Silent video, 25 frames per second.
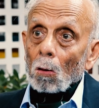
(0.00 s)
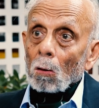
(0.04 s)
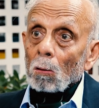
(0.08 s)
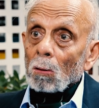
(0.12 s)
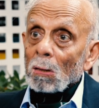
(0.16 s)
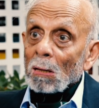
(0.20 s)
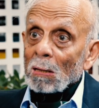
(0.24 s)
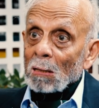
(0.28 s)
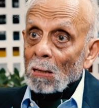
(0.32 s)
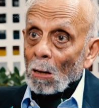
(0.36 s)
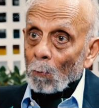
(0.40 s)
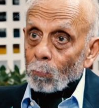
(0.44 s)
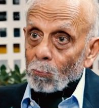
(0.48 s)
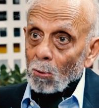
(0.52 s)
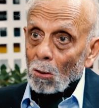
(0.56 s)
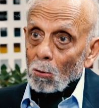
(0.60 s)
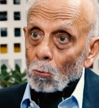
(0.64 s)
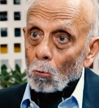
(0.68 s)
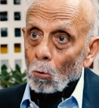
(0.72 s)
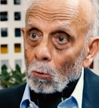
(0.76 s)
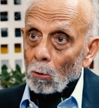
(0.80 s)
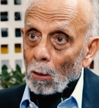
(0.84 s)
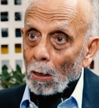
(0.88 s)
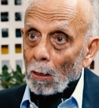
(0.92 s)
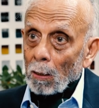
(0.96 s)
He captured
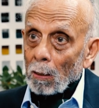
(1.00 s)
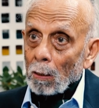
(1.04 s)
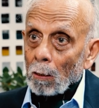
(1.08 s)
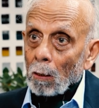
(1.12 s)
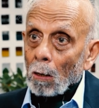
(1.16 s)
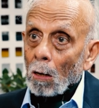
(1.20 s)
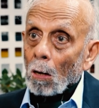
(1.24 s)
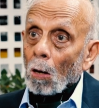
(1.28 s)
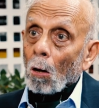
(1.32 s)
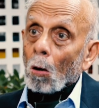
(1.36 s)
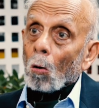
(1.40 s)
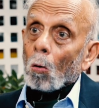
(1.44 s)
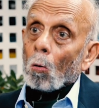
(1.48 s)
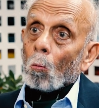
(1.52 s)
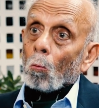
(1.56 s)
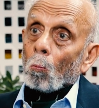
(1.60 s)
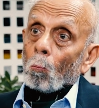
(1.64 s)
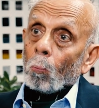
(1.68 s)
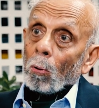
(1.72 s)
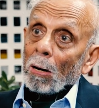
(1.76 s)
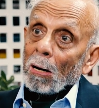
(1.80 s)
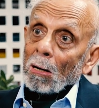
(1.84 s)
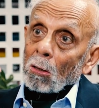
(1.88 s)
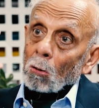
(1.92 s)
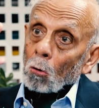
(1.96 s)
Dogra,
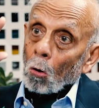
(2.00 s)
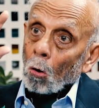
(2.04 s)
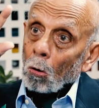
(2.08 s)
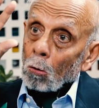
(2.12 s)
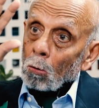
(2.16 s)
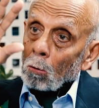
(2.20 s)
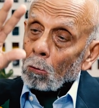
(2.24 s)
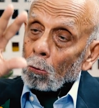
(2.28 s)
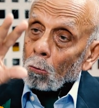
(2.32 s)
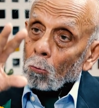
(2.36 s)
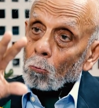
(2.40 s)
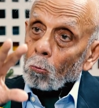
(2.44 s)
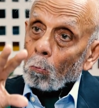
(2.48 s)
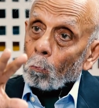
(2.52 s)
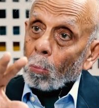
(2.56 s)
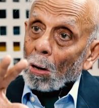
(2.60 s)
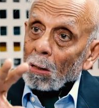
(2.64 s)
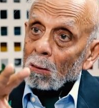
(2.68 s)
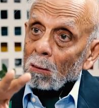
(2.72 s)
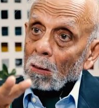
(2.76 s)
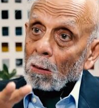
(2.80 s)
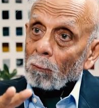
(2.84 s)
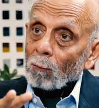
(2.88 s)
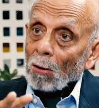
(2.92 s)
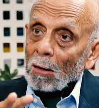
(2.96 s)
went on to
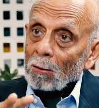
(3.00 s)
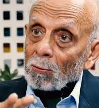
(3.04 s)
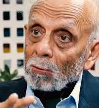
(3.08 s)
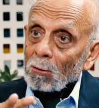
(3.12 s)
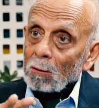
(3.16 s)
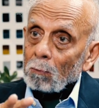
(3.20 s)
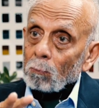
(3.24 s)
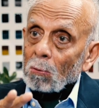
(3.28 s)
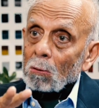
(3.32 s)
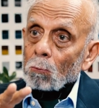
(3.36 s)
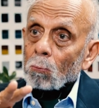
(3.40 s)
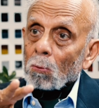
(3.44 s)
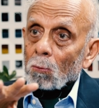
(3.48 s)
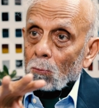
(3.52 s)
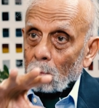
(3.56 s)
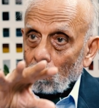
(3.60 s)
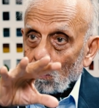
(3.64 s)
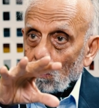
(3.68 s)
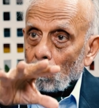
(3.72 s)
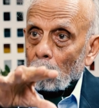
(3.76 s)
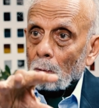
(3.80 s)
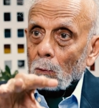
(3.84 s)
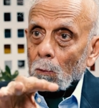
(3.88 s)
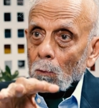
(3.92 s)
Bata factory, which was